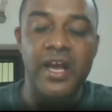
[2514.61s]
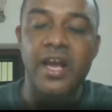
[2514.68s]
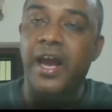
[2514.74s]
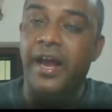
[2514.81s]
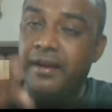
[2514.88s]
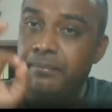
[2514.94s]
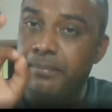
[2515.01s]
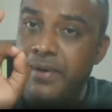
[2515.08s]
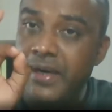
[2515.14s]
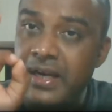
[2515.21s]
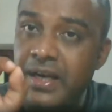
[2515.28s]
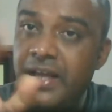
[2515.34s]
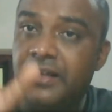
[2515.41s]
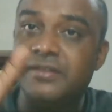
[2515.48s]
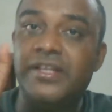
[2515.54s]
and a
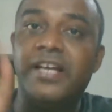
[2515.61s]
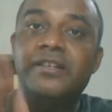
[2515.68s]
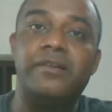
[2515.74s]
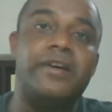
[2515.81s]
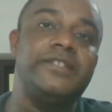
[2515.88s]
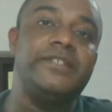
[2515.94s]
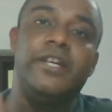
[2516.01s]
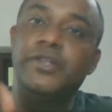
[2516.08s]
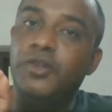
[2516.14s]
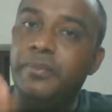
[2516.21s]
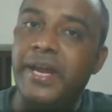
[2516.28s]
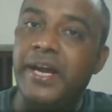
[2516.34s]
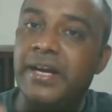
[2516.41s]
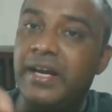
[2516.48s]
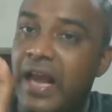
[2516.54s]
brilliant, that was said to be
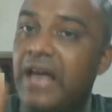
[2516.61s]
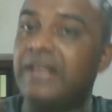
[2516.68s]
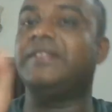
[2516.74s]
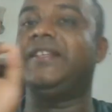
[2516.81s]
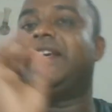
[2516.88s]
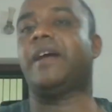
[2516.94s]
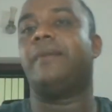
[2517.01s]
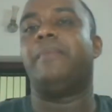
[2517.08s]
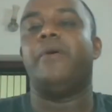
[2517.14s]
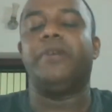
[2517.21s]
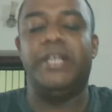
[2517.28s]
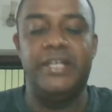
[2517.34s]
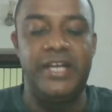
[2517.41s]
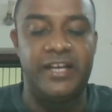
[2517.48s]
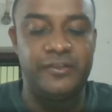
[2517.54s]
a classic about
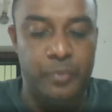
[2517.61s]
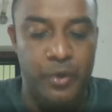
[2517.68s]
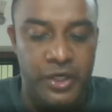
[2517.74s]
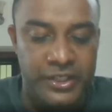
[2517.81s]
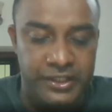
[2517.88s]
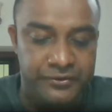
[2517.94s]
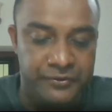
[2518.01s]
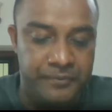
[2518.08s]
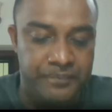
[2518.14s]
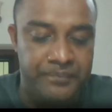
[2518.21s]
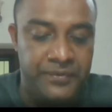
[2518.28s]
India's politics.